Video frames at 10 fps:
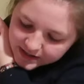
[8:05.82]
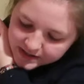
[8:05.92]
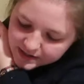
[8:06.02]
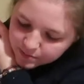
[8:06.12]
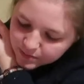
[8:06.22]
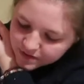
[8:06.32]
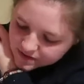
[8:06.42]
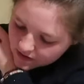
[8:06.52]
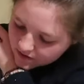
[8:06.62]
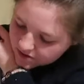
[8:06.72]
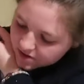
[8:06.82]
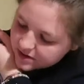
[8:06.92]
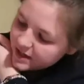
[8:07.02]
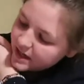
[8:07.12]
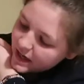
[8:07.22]
Simply
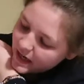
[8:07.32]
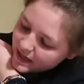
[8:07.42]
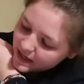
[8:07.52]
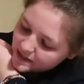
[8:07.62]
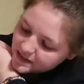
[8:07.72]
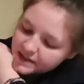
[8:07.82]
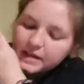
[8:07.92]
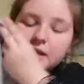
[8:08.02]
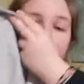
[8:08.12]
Southern. And it has like